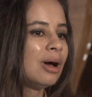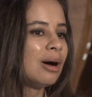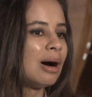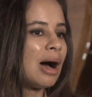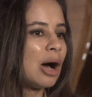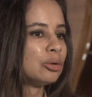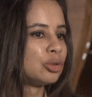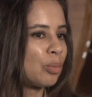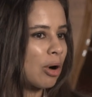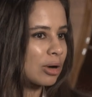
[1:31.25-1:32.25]
uh, how
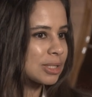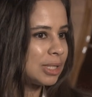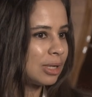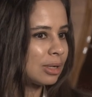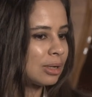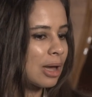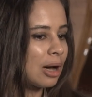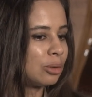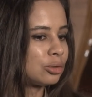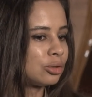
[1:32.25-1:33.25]
to parse data and
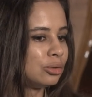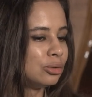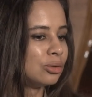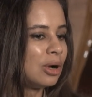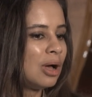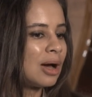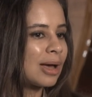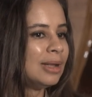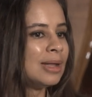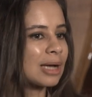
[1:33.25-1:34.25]
how to
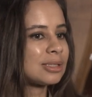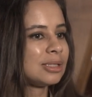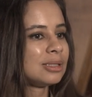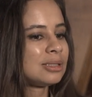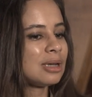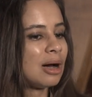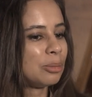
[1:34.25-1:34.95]
connect it uh,